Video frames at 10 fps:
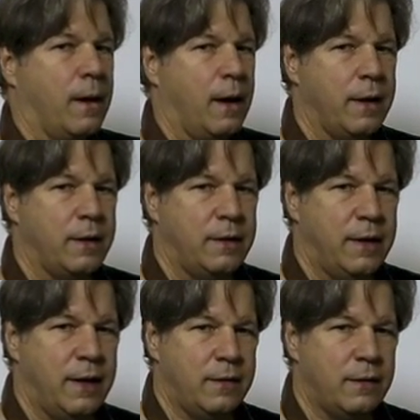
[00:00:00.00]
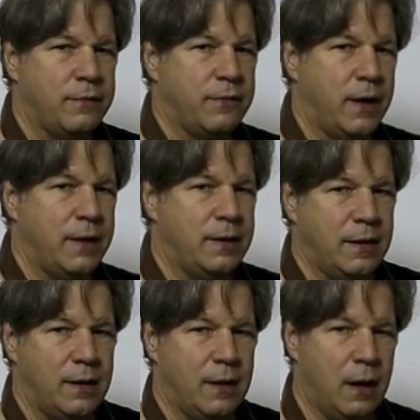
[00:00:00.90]
I can then find
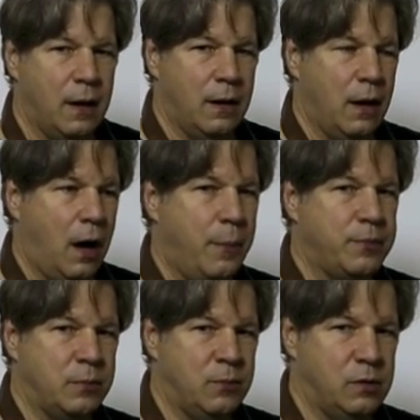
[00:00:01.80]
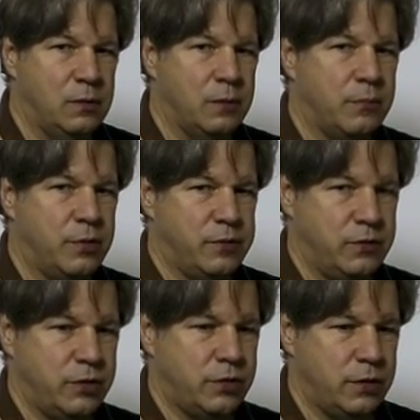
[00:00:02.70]
the optimal
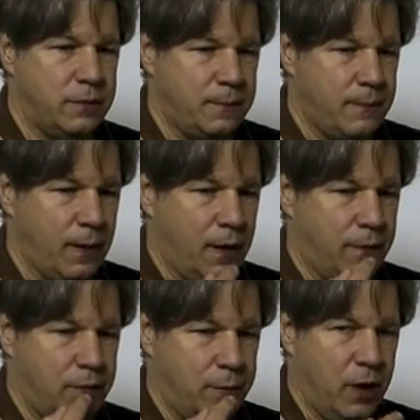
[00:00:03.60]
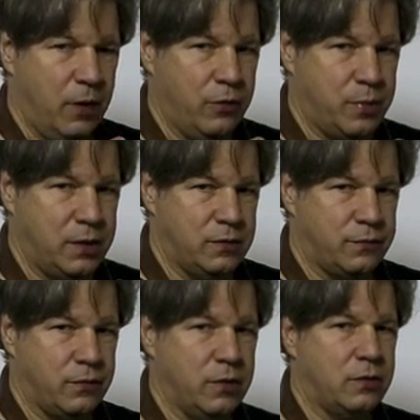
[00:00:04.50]
position of the mouthpiece
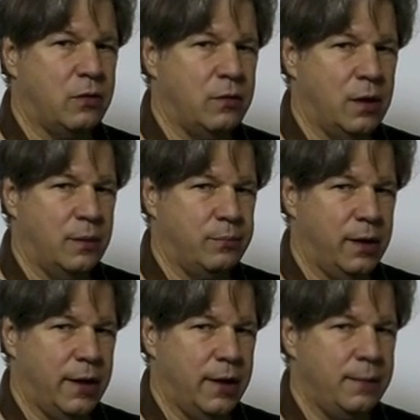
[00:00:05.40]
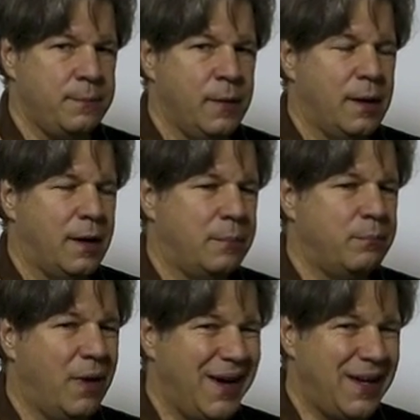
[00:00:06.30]
for the tone I'm playing. It
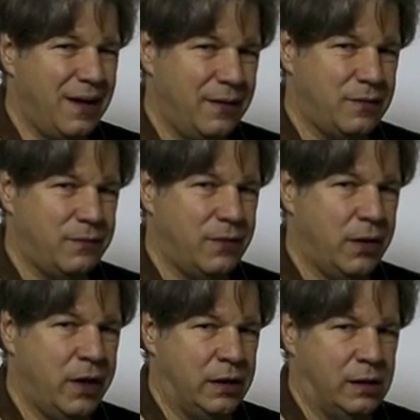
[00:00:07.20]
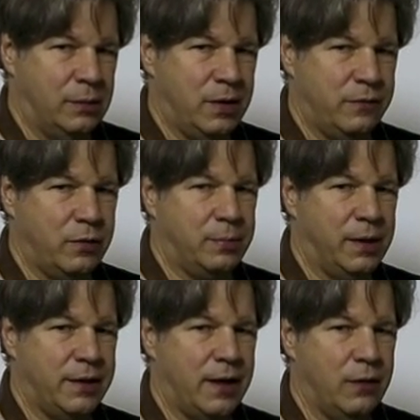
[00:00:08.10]
might have to vary a little bit if you
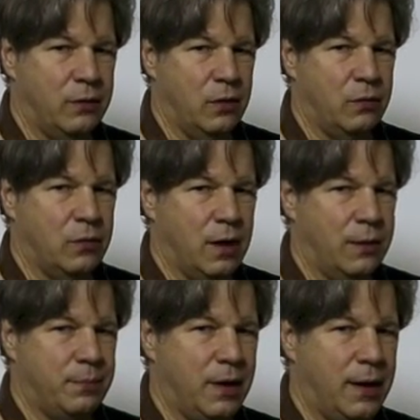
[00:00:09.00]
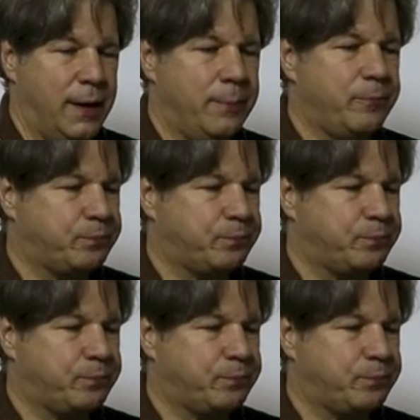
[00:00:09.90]
play down low or up high.